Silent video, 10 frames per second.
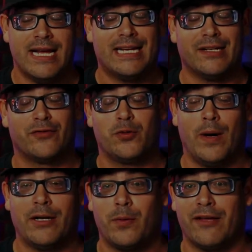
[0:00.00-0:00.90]
If
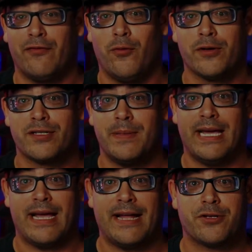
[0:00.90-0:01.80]
2024's
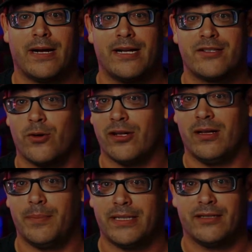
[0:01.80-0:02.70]
BAH rates are a
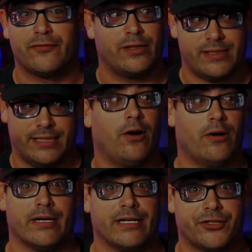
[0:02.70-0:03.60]
little bit different, it
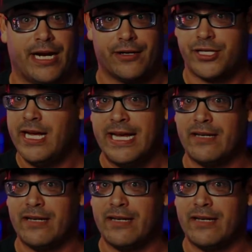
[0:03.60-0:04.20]
already changed.